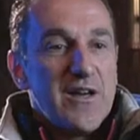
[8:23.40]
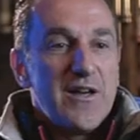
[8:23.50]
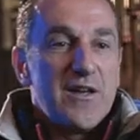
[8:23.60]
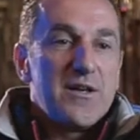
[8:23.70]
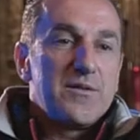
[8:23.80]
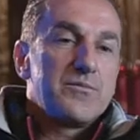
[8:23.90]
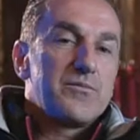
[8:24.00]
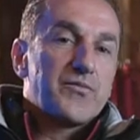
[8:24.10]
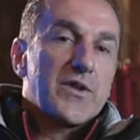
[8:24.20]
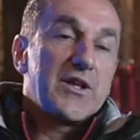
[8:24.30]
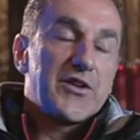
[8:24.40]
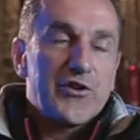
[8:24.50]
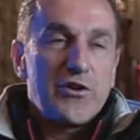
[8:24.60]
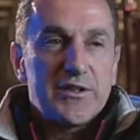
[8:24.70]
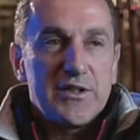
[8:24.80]
And, and
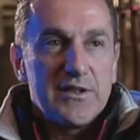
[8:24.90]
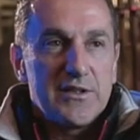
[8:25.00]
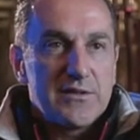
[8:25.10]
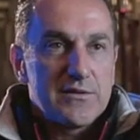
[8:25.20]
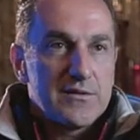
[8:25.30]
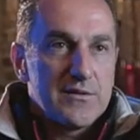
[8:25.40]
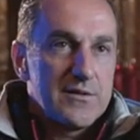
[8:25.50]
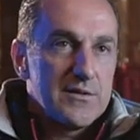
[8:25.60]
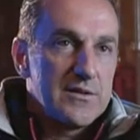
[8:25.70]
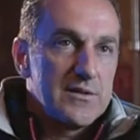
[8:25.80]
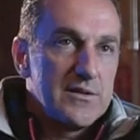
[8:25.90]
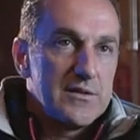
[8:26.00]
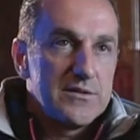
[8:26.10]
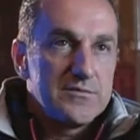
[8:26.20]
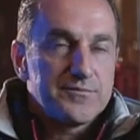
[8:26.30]
certain
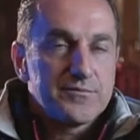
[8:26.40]
uh,